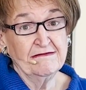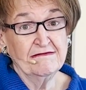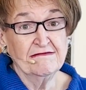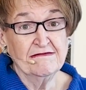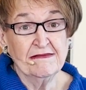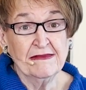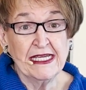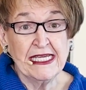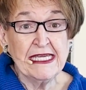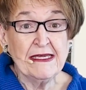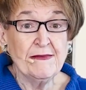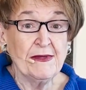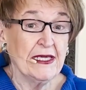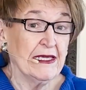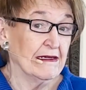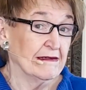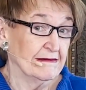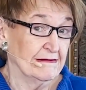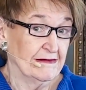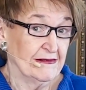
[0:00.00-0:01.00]

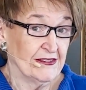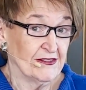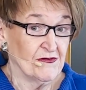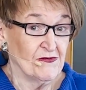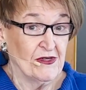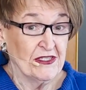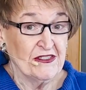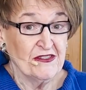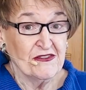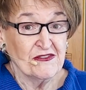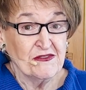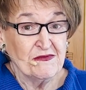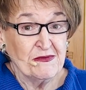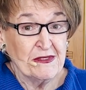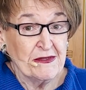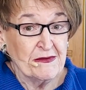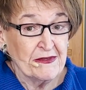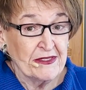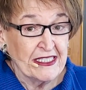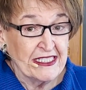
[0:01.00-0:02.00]
Maybe you're one of those
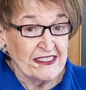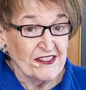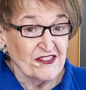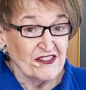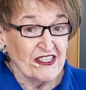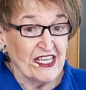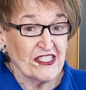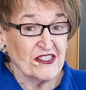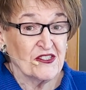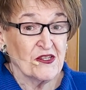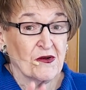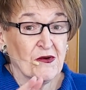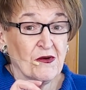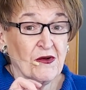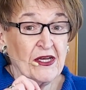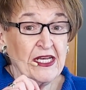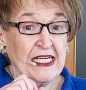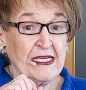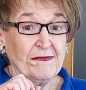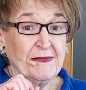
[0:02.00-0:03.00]
people that just likes to
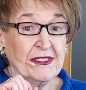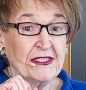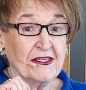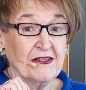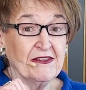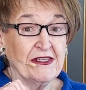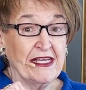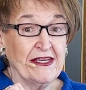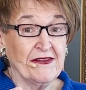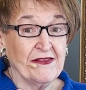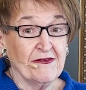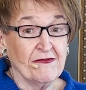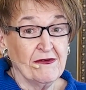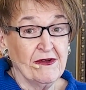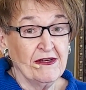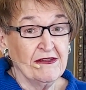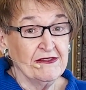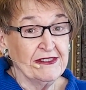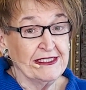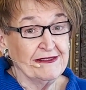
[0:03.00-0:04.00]
hurry up and go down the
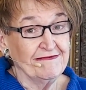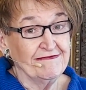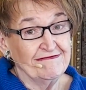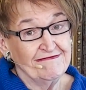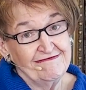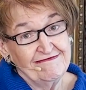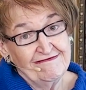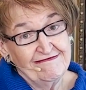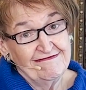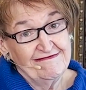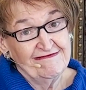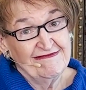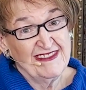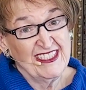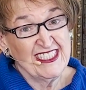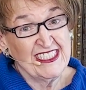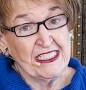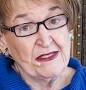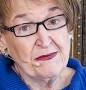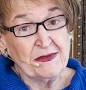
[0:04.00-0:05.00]
road and
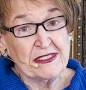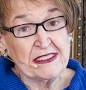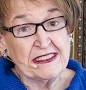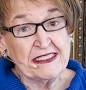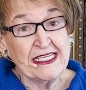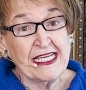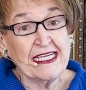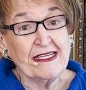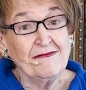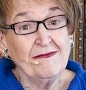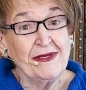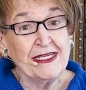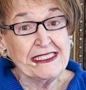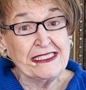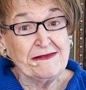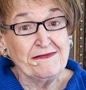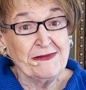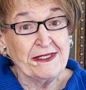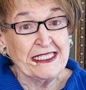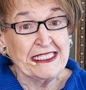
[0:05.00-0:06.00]
end up with a second best
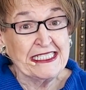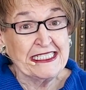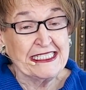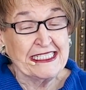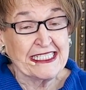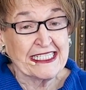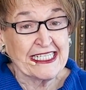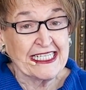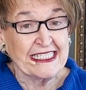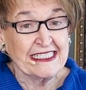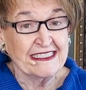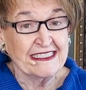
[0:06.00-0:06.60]
speeding ticket.